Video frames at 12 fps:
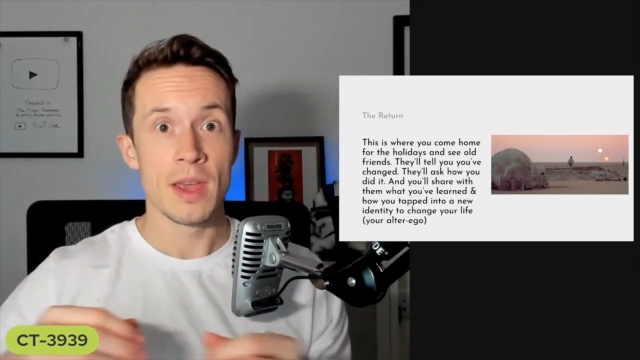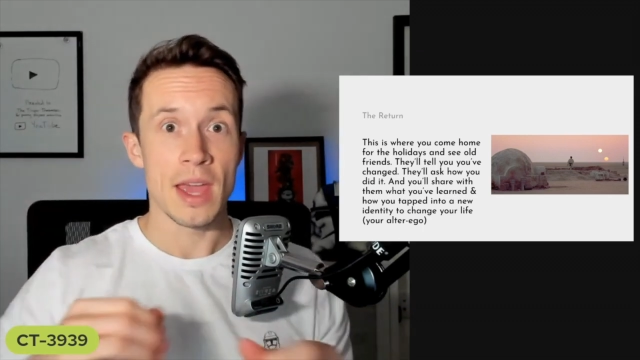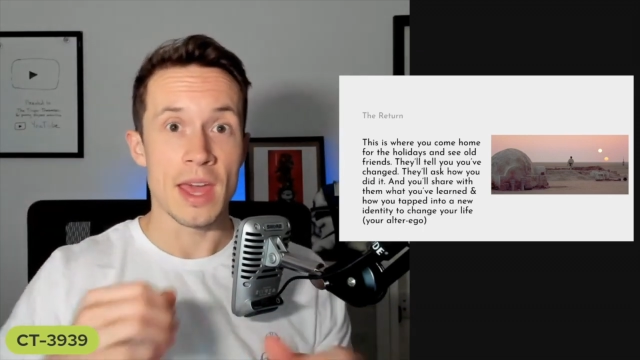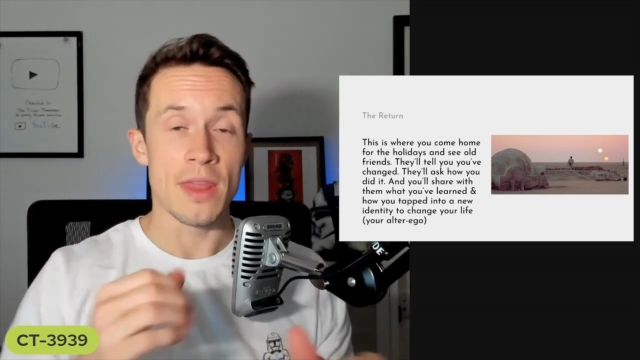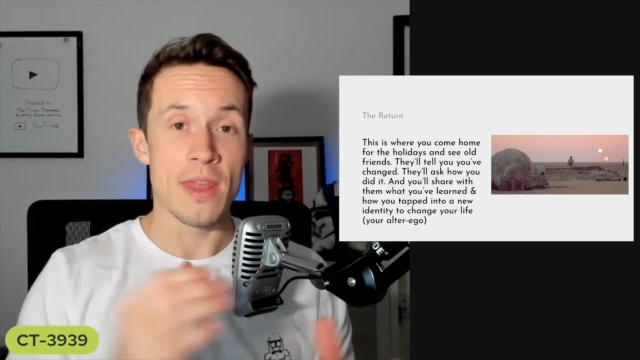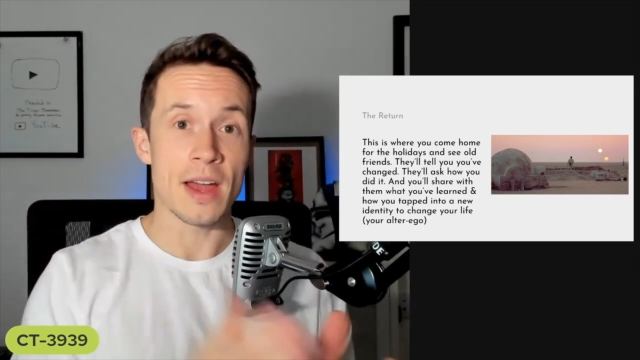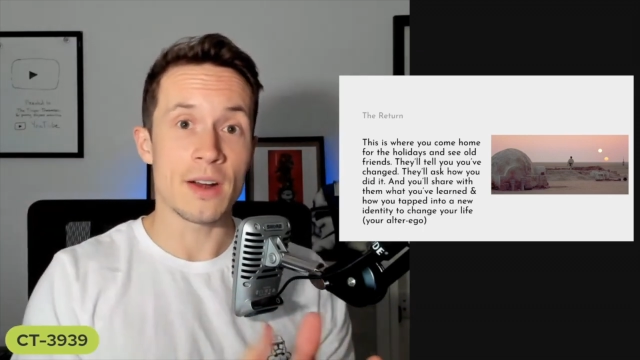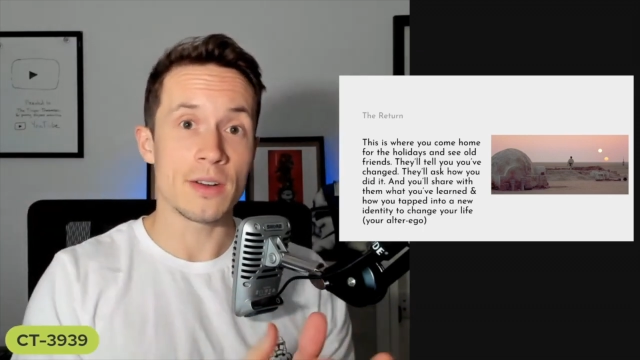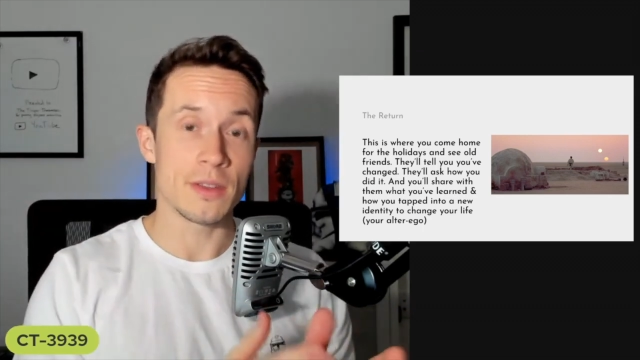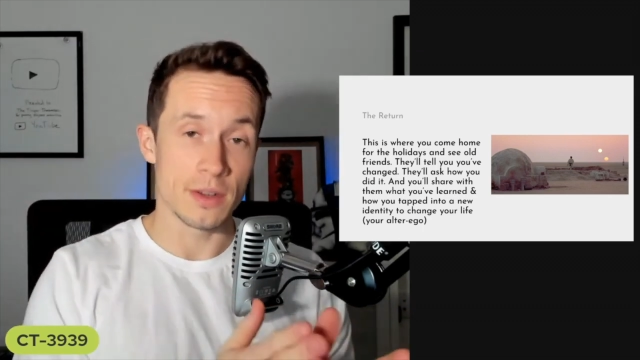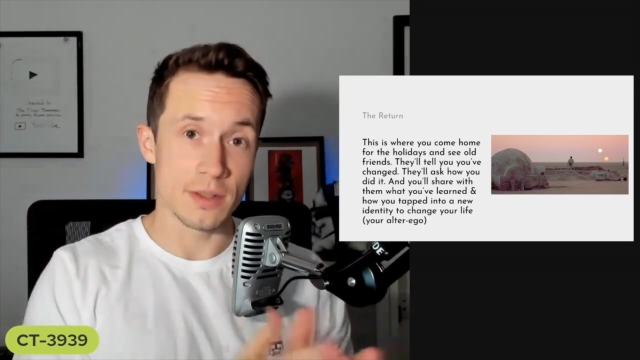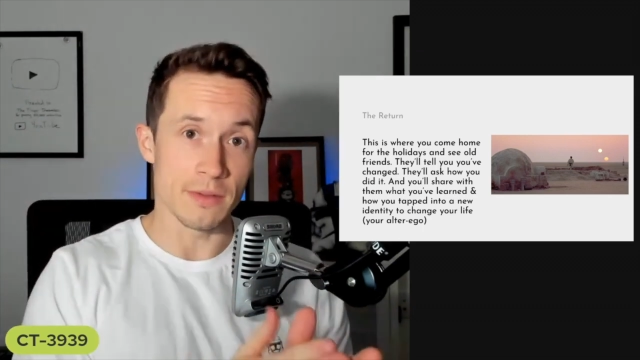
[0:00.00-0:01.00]
And
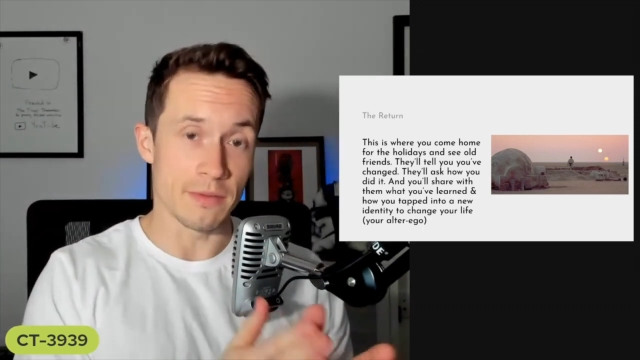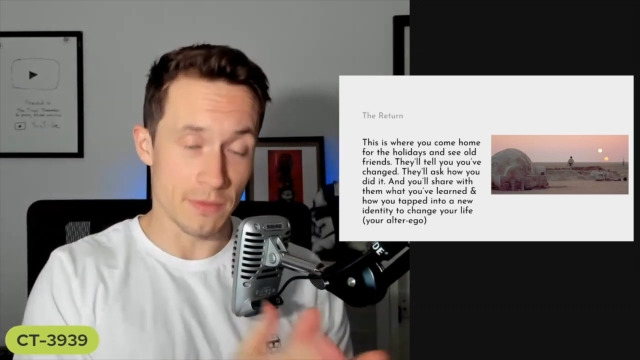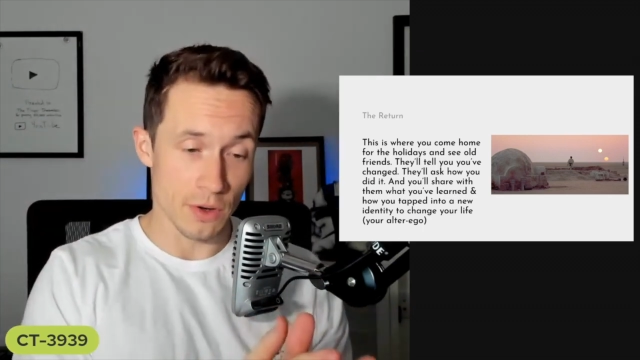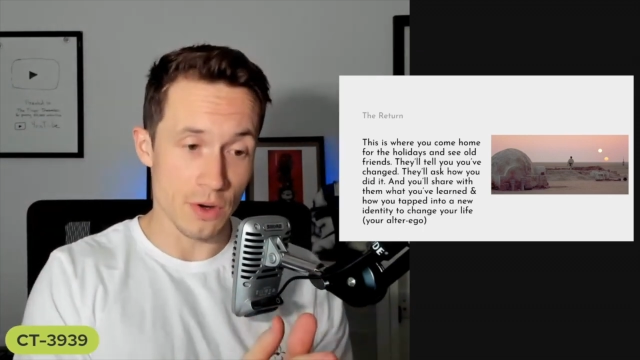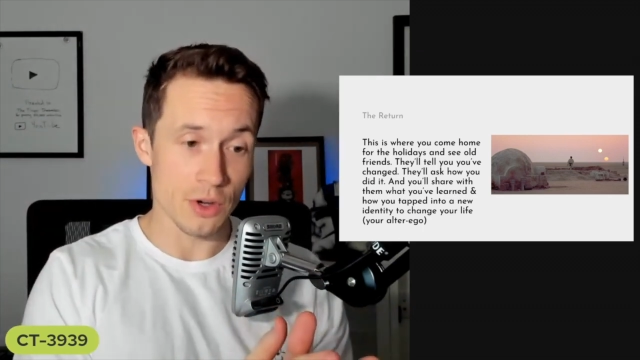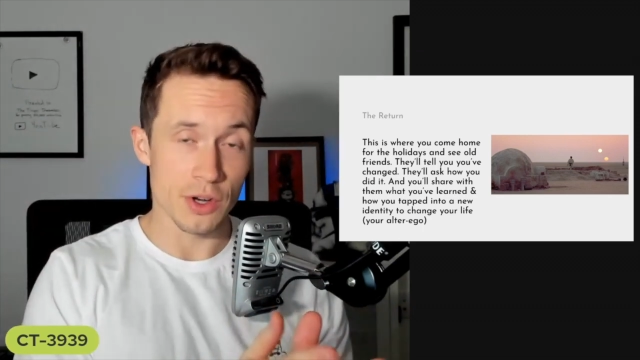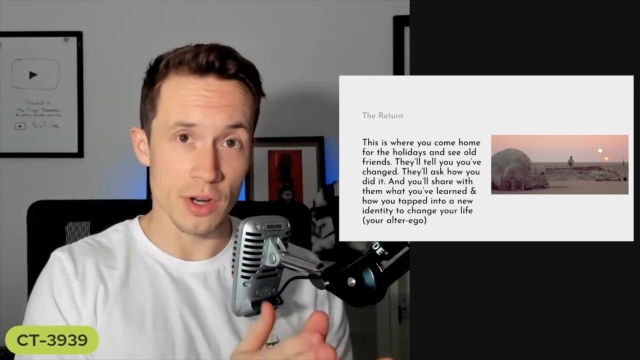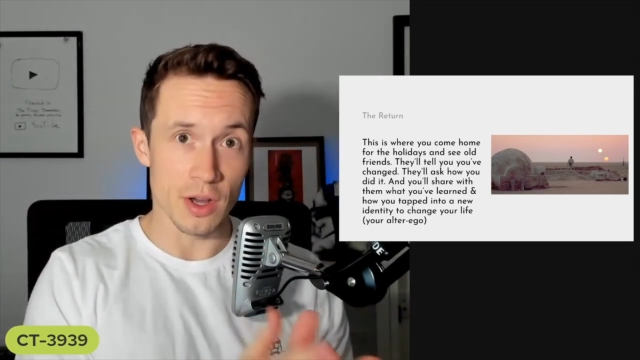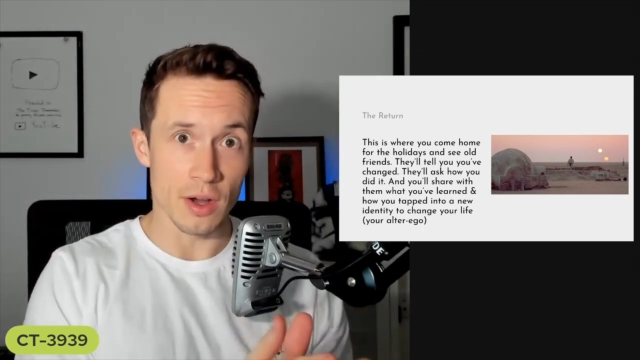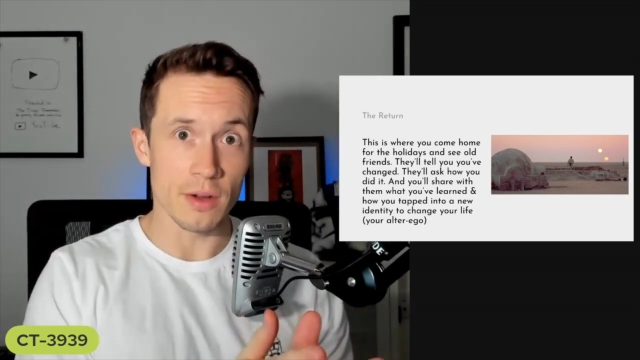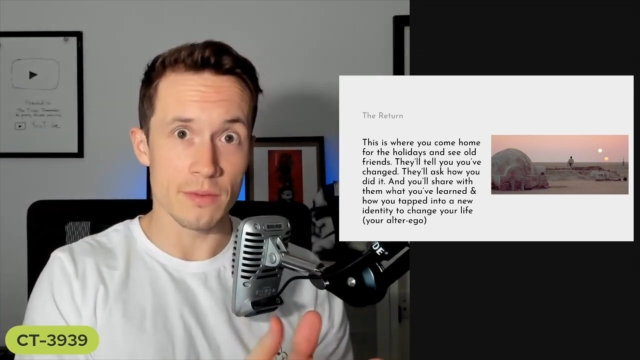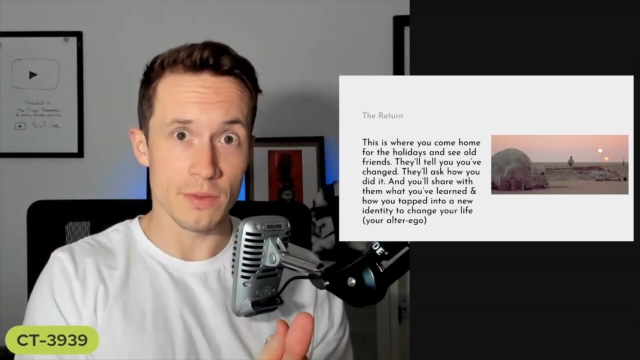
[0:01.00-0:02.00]
there's a version
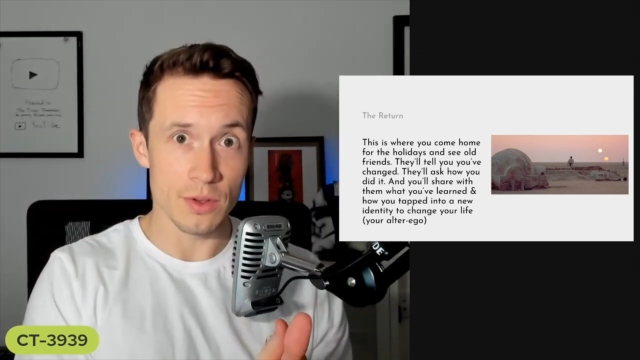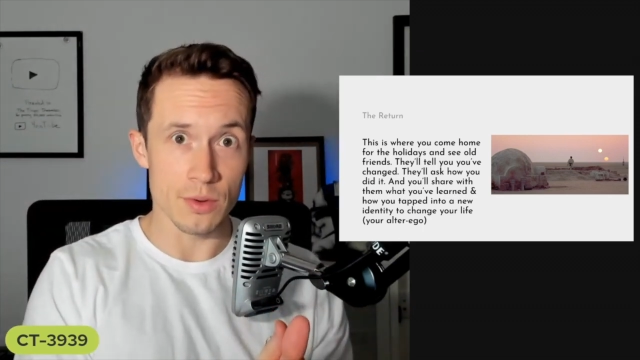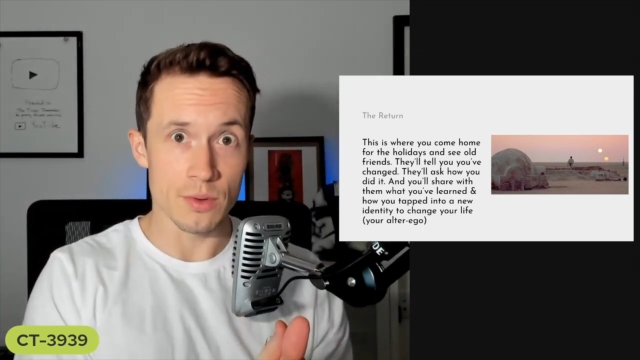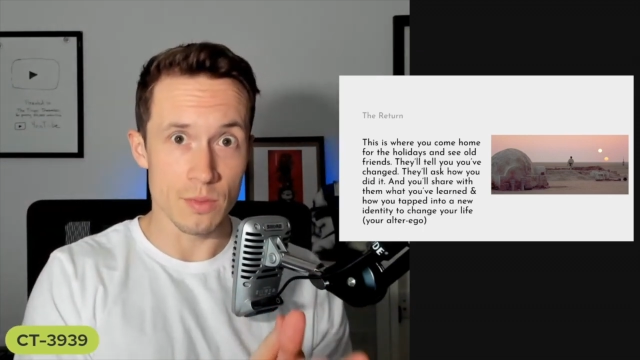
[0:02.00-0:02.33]
of you